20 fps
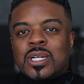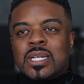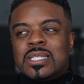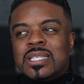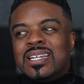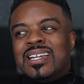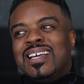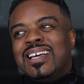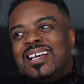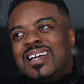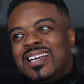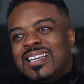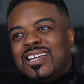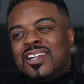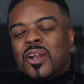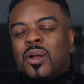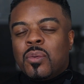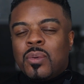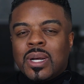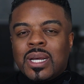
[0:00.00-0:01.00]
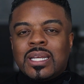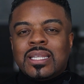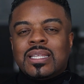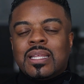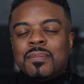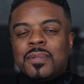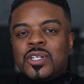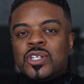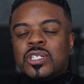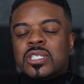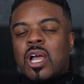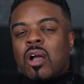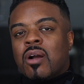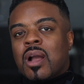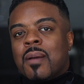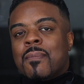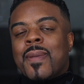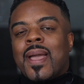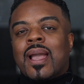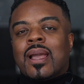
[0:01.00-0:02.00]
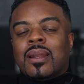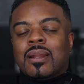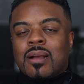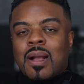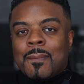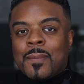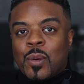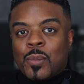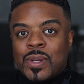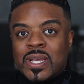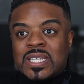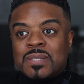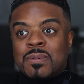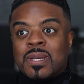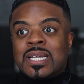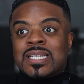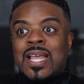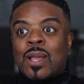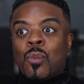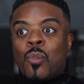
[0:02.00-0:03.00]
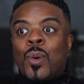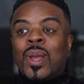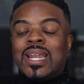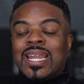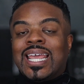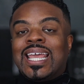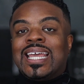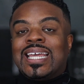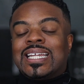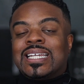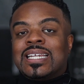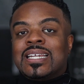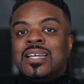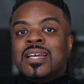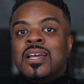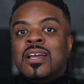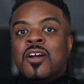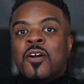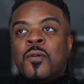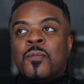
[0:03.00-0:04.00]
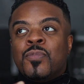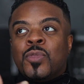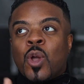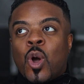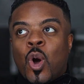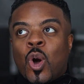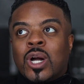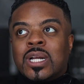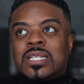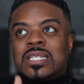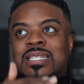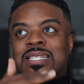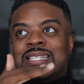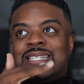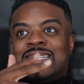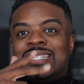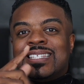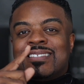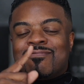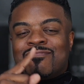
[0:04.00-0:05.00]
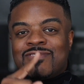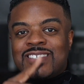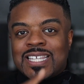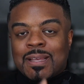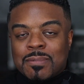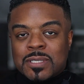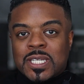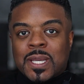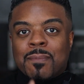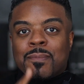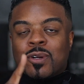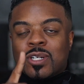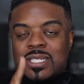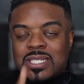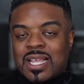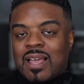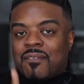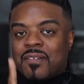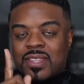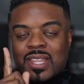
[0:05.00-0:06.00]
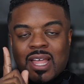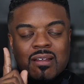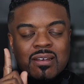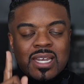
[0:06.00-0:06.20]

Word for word: And I said, oh, you know what? Let me just, I'll come back in a couple of weeks, because I went in on September seventh.